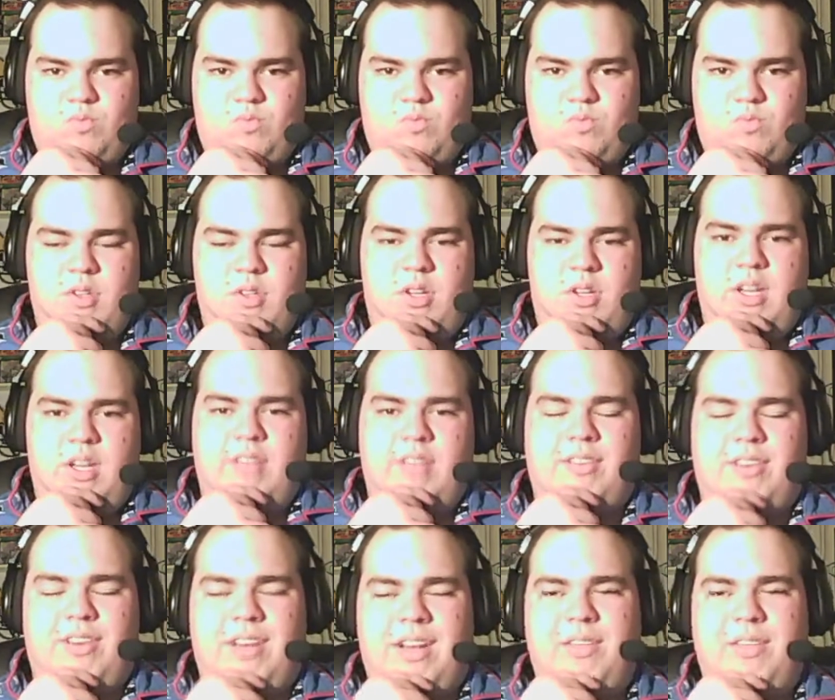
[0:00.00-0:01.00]
Is there
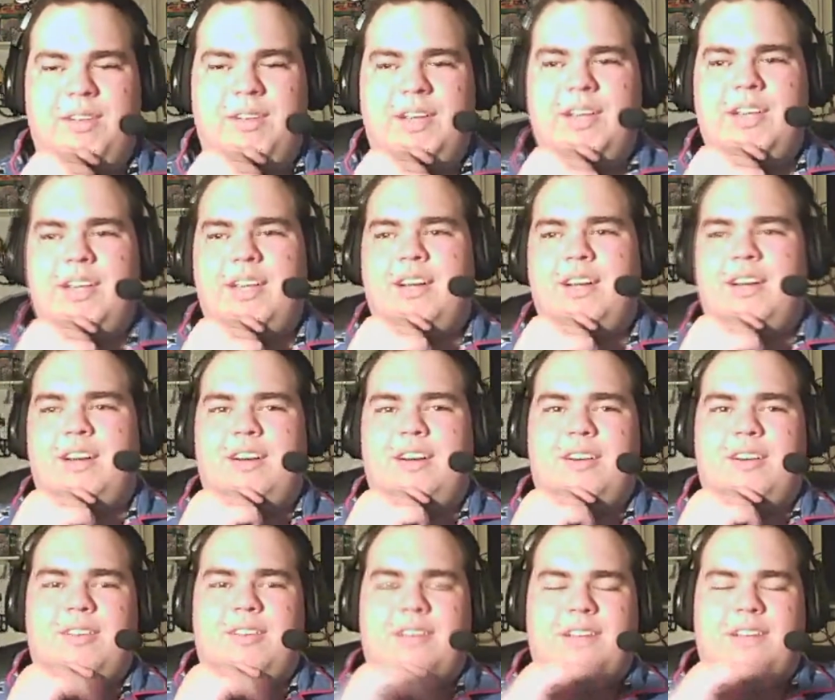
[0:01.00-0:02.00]
any way,
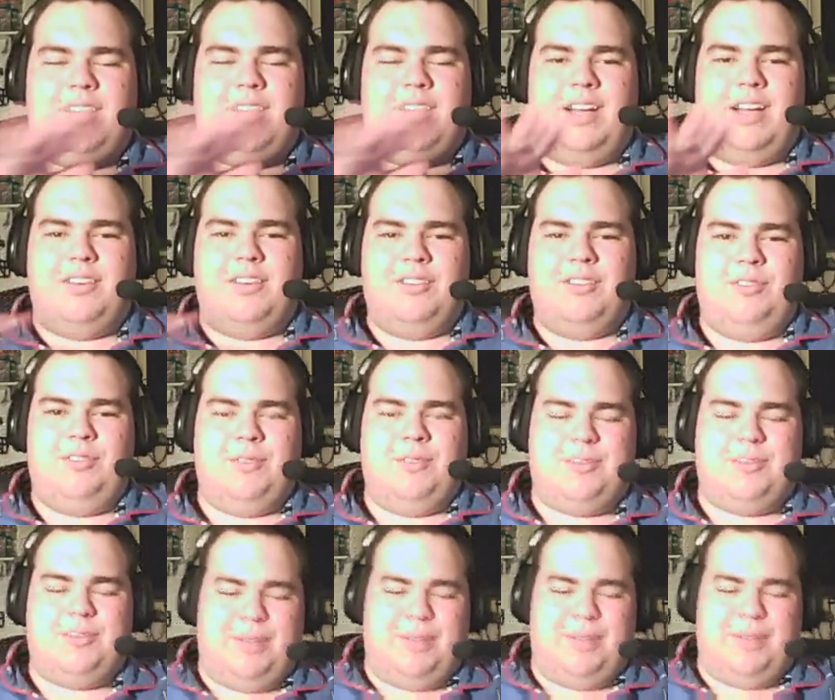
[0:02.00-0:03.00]
I don't know too
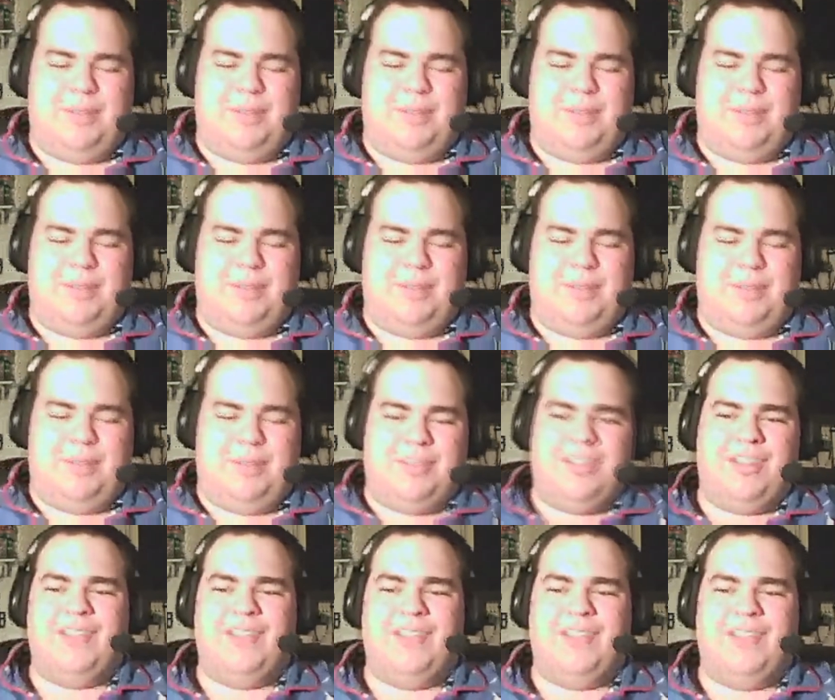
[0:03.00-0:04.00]
much about this, but is there
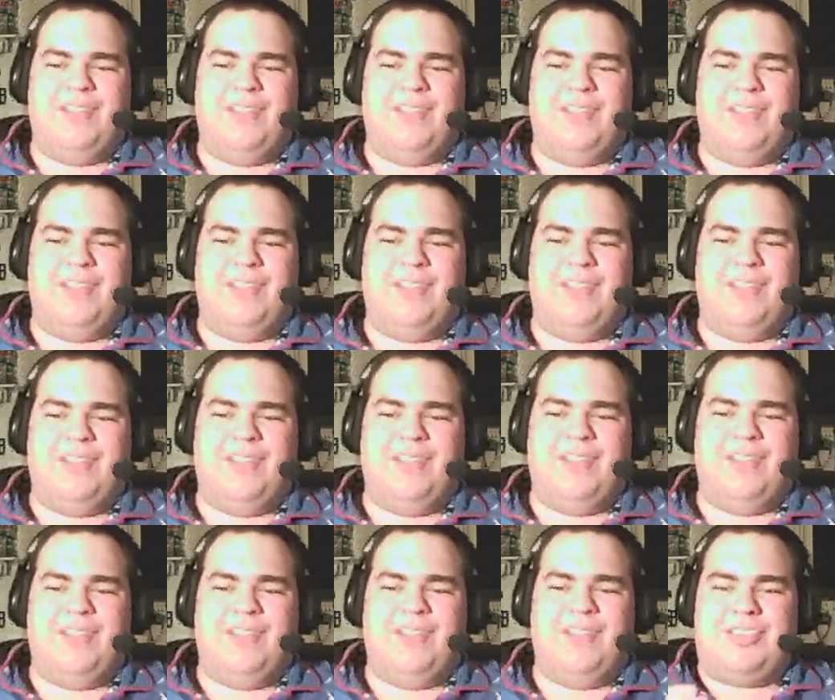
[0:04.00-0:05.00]
any way to like
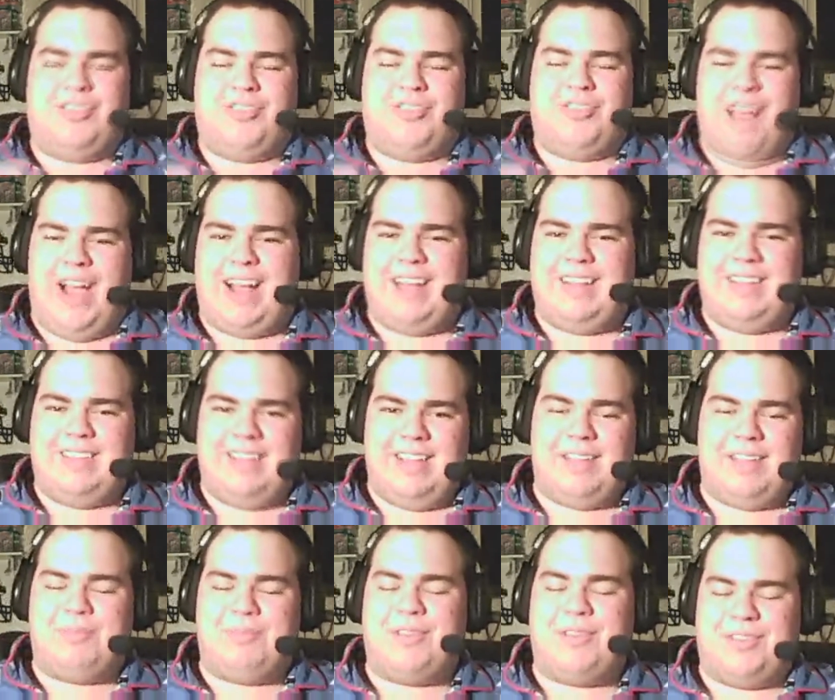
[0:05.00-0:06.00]
I'm
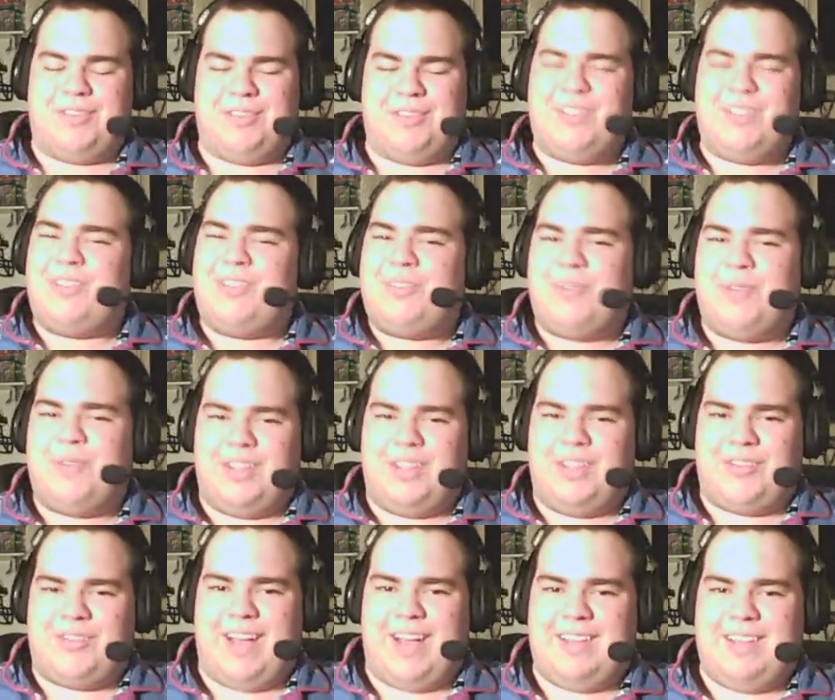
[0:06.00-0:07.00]
pretty sure there's a way to
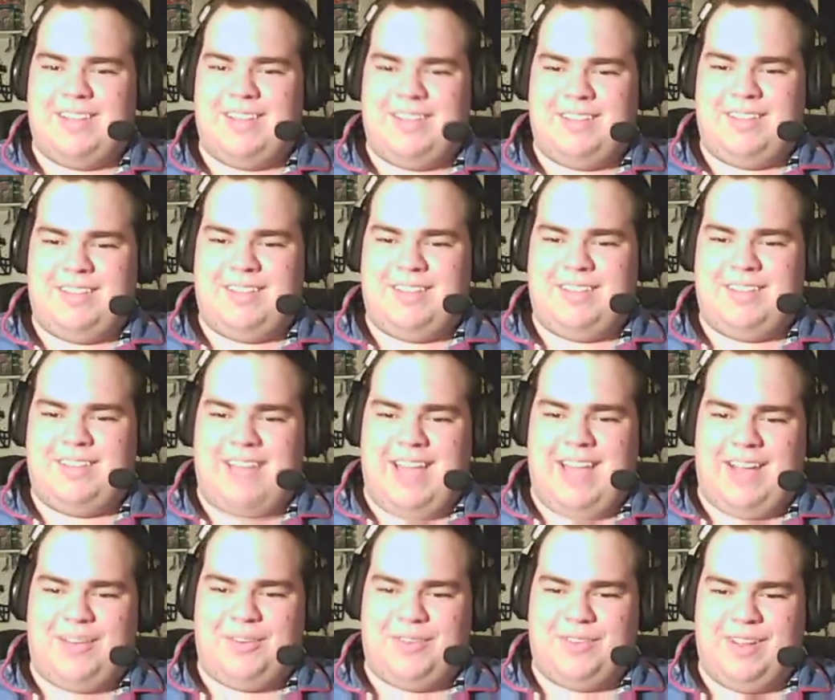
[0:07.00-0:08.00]
track down these hackers,
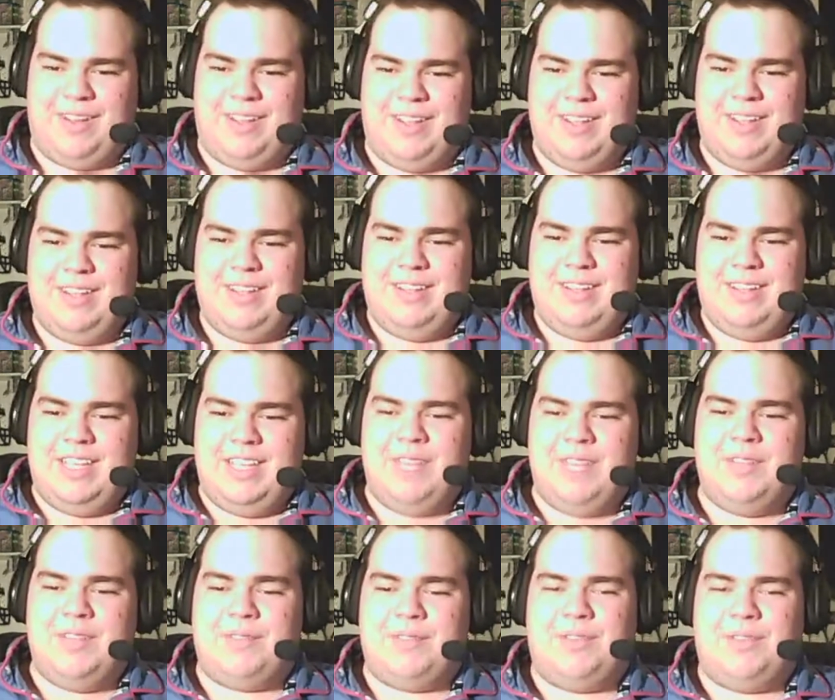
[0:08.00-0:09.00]
right?
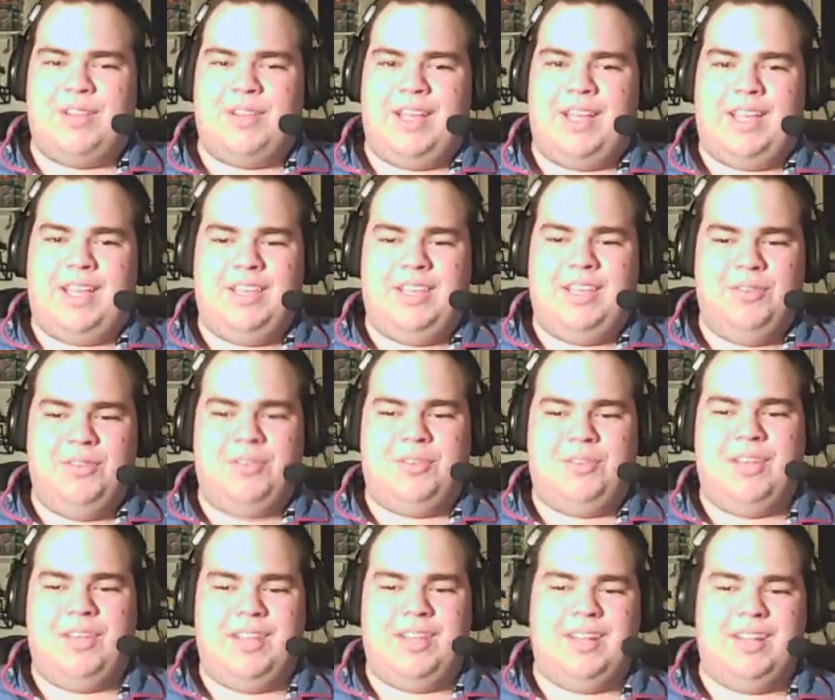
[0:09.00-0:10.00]
Even if they're like
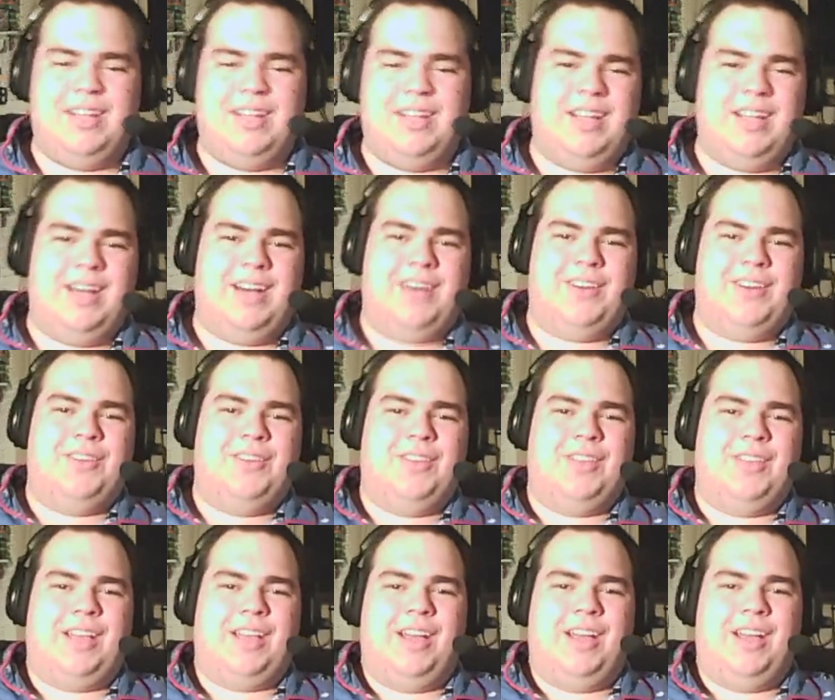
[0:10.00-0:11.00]
using, I don't know,
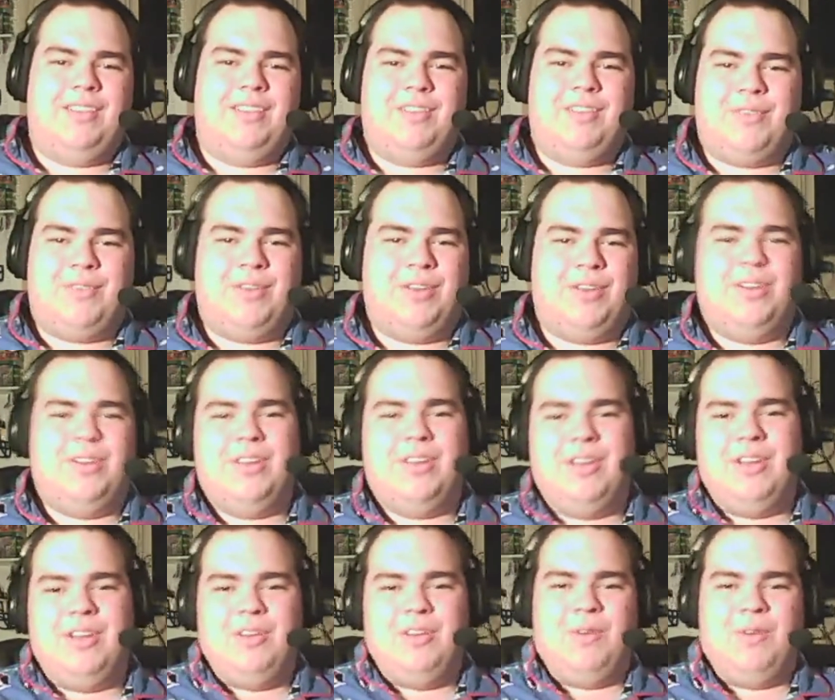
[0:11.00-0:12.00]
like a different
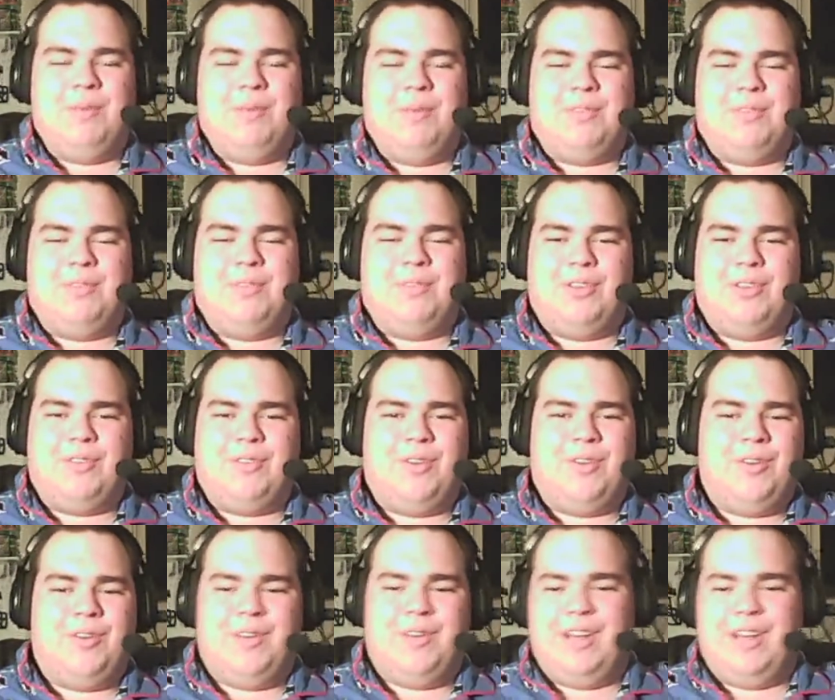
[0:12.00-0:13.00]
web server
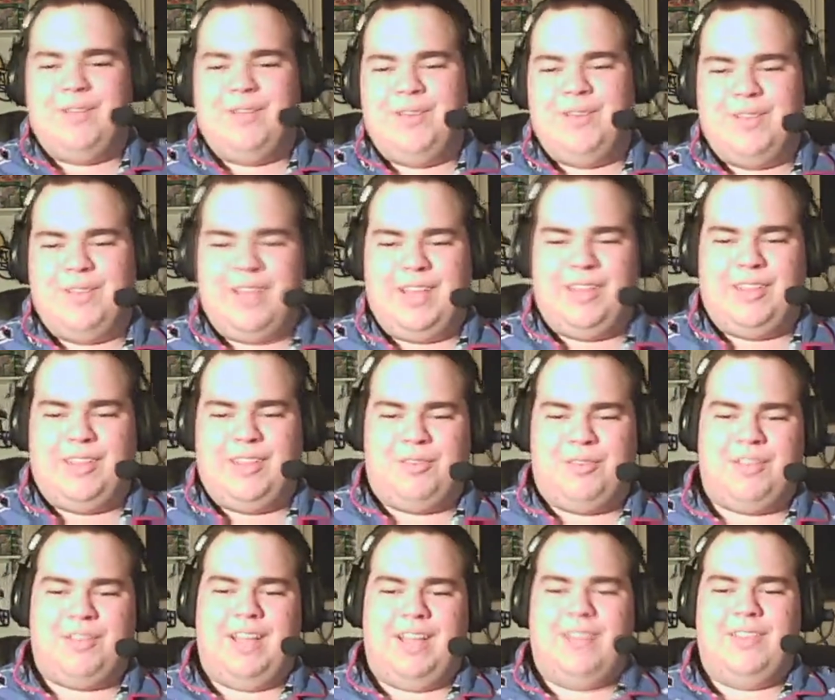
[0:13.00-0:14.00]
or whatever, like they're
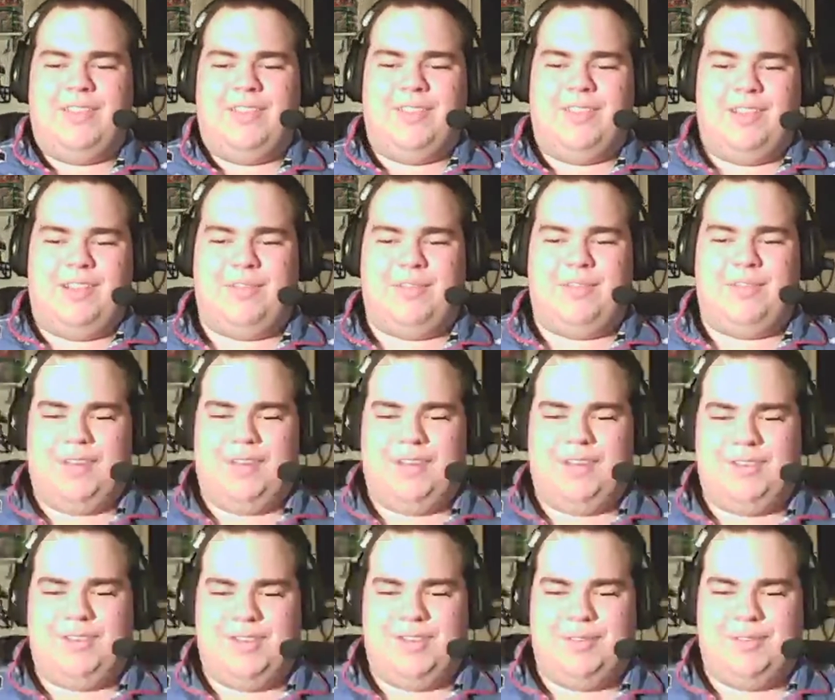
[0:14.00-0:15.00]
saying they're in a different
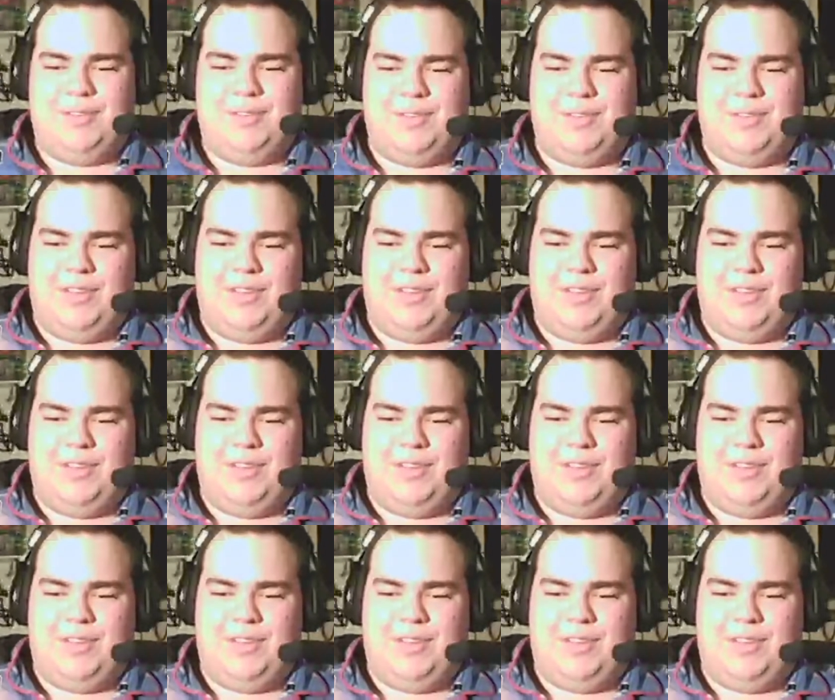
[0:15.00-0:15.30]
country when they're